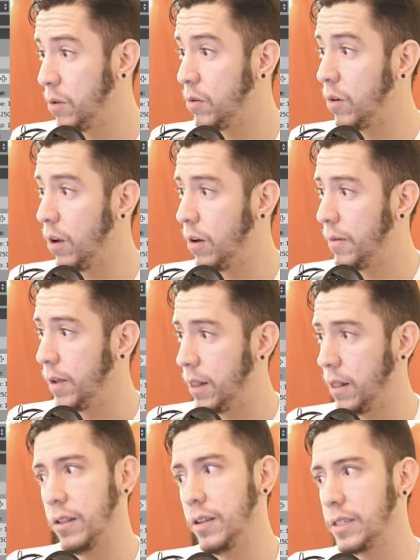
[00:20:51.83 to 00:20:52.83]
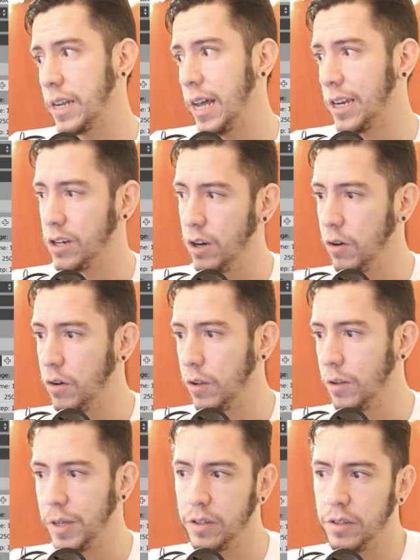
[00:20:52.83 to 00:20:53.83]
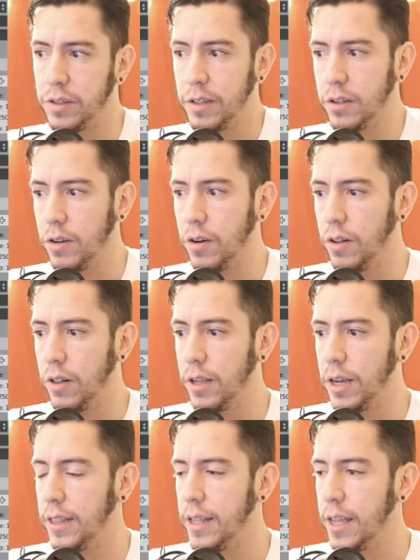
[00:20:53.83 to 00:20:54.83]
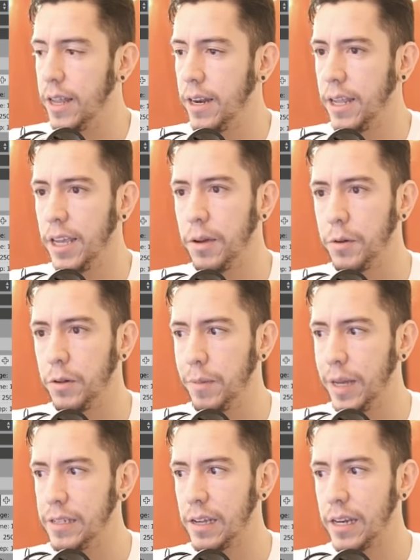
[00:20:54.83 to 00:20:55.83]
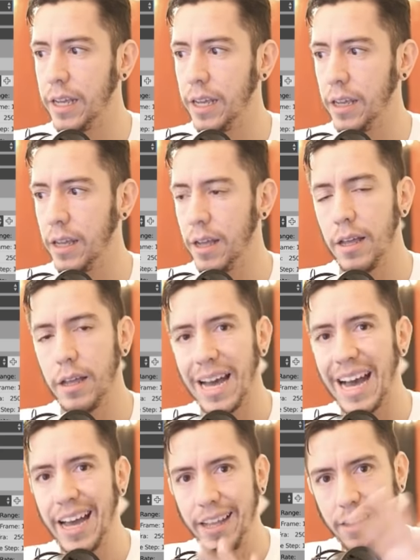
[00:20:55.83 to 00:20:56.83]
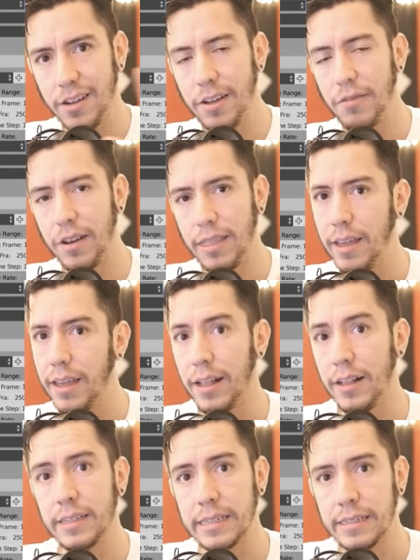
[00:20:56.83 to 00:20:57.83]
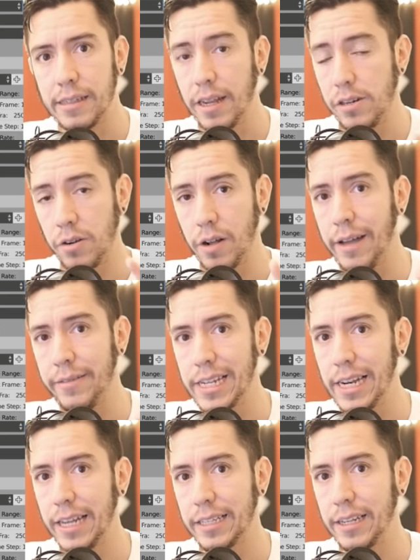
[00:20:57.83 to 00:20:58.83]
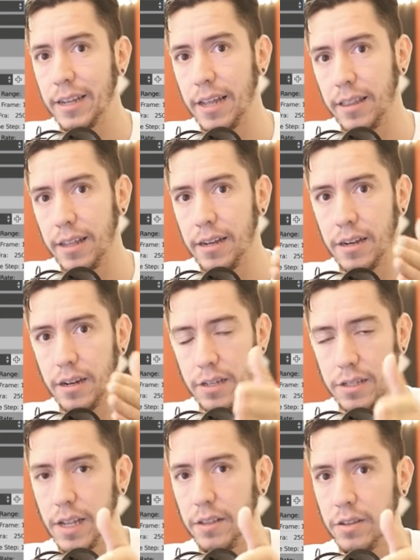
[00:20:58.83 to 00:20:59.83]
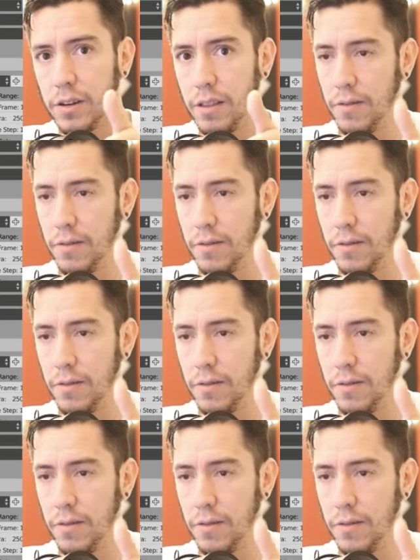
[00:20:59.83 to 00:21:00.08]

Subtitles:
global slash local, because it's a toggle, and then it will basically hide everything else that you don't have selected and then center the